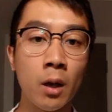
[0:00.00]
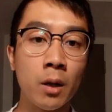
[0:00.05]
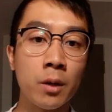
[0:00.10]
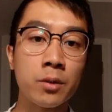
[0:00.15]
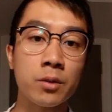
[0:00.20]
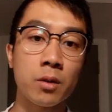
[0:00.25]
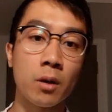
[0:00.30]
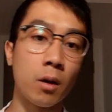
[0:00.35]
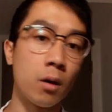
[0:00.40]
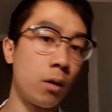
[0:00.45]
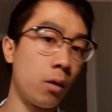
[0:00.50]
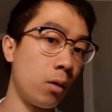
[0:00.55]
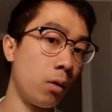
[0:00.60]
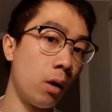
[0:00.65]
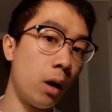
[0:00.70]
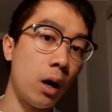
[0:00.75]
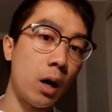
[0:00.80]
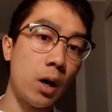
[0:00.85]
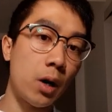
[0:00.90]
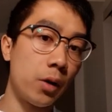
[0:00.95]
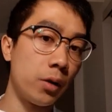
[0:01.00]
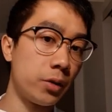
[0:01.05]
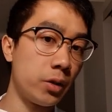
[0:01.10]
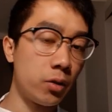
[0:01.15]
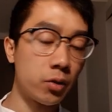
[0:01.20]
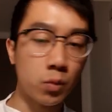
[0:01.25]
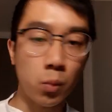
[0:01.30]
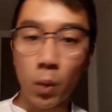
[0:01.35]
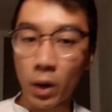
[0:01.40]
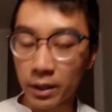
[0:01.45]
So I'll
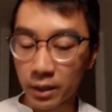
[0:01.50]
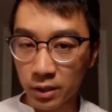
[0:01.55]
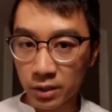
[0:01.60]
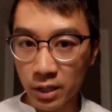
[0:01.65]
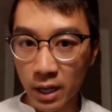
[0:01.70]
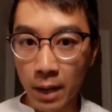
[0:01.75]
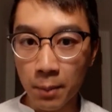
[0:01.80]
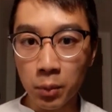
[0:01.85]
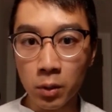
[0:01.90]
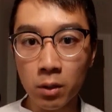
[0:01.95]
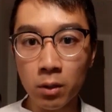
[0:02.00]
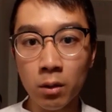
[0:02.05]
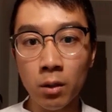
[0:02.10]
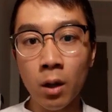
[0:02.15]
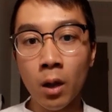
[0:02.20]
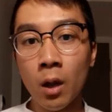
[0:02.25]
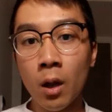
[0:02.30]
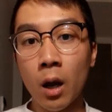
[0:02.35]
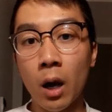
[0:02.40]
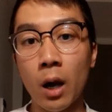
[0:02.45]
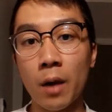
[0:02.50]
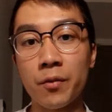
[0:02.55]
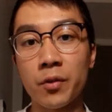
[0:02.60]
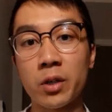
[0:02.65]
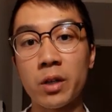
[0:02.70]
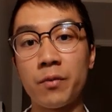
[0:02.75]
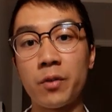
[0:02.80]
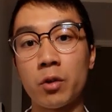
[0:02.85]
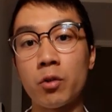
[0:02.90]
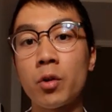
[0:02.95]
use one example,
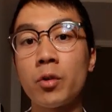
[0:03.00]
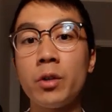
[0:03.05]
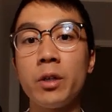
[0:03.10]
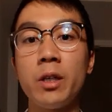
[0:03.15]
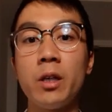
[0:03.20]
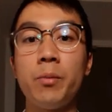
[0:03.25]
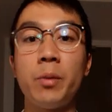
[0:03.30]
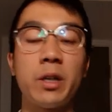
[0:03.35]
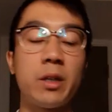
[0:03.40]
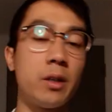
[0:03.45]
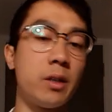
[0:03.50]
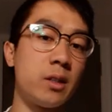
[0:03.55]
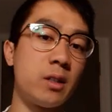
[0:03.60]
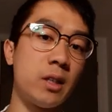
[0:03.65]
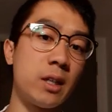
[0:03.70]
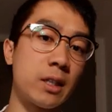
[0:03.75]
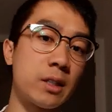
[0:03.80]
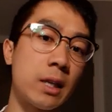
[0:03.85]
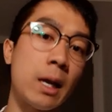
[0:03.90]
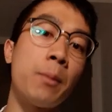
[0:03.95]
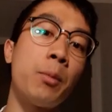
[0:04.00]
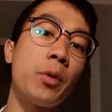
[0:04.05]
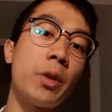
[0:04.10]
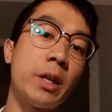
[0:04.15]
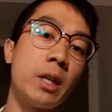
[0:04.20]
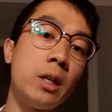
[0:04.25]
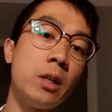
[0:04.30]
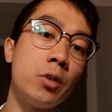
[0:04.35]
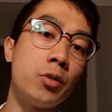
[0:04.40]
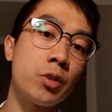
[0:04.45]
forgive the crudity, but it is an example
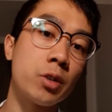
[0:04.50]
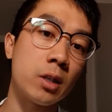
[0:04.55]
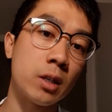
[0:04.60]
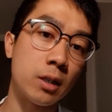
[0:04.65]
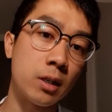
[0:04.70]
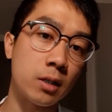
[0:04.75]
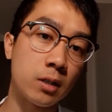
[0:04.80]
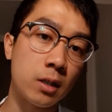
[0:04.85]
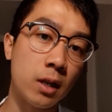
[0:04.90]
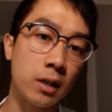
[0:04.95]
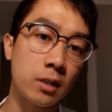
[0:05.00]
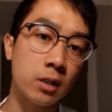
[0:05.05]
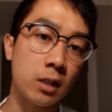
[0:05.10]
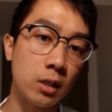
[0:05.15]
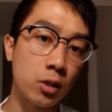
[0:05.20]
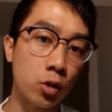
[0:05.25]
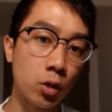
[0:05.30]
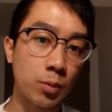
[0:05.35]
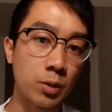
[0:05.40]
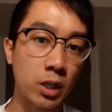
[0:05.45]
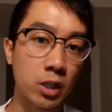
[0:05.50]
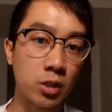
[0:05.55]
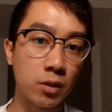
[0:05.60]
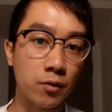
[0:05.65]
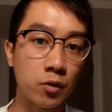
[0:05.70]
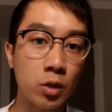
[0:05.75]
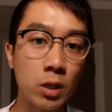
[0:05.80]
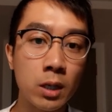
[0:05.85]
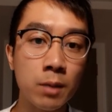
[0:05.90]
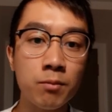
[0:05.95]
that he uses in his text, The Interpretation
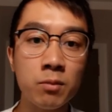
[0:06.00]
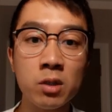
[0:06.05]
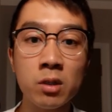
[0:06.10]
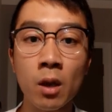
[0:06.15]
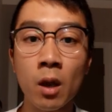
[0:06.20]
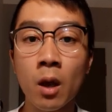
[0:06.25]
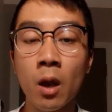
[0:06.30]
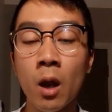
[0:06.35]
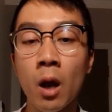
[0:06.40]
of Dreams.